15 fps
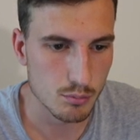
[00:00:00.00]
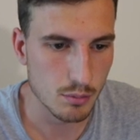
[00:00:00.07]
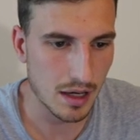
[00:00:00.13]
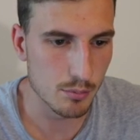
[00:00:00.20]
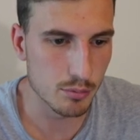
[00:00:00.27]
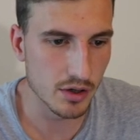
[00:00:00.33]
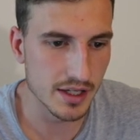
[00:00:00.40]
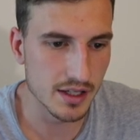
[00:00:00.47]

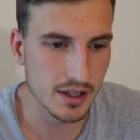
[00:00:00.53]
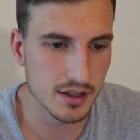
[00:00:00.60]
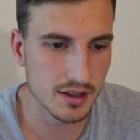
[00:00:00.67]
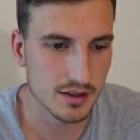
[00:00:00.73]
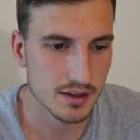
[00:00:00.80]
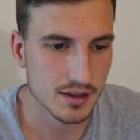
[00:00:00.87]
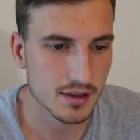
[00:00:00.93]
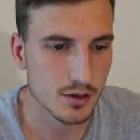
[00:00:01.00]
Matt
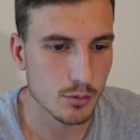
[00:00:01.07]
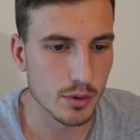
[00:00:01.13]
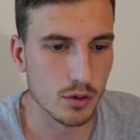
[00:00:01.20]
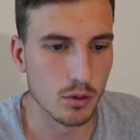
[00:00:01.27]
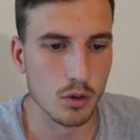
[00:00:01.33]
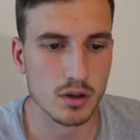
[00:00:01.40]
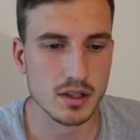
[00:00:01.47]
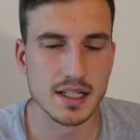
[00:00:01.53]
Prater. Went
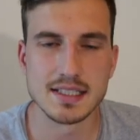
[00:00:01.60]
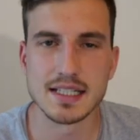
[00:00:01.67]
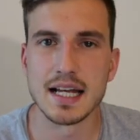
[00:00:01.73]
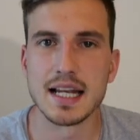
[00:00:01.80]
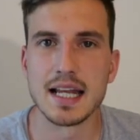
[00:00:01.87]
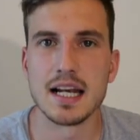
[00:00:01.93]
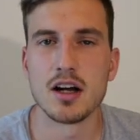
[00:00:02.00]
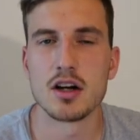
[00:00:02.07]
on holiday to
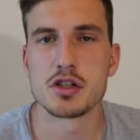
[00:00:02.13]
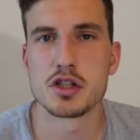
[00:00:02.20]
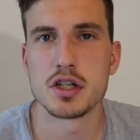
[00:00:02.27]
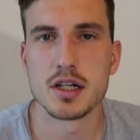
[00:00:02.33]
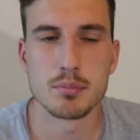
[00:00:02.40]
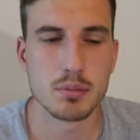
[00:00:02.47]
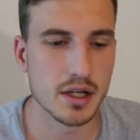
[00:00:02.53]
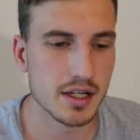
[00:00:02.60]
LA last
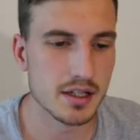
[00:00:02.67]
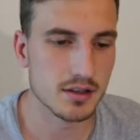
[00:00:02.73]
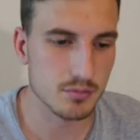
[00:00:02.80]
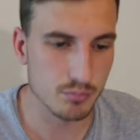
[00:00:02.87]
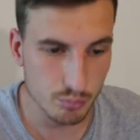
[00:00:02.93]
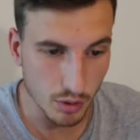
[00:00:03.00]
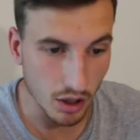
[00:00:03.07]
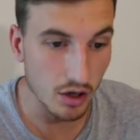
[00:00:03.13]
year,
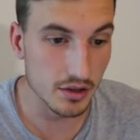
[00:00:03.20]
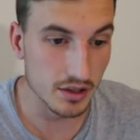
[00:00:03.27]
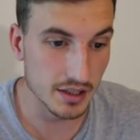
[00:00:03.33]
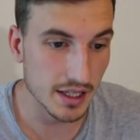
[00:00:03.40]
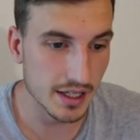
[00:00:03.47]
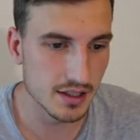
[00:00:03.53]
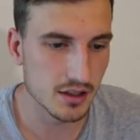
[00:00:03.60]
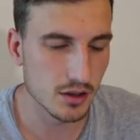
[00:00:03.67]
playing Barton
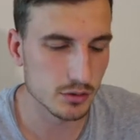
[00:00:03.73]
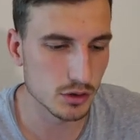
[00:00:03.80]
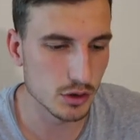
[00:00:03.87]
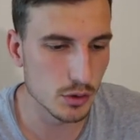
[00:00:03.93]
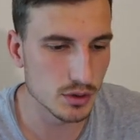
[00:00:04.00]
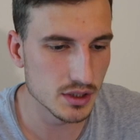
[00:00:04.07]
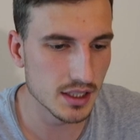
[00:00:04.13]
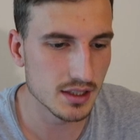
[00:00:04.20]
again. I was
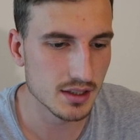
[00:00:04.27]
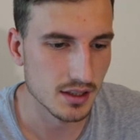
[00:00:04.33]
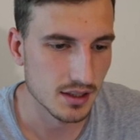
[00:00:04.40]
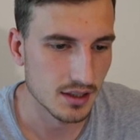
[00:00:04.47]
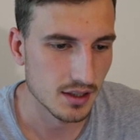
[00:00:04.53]
losing.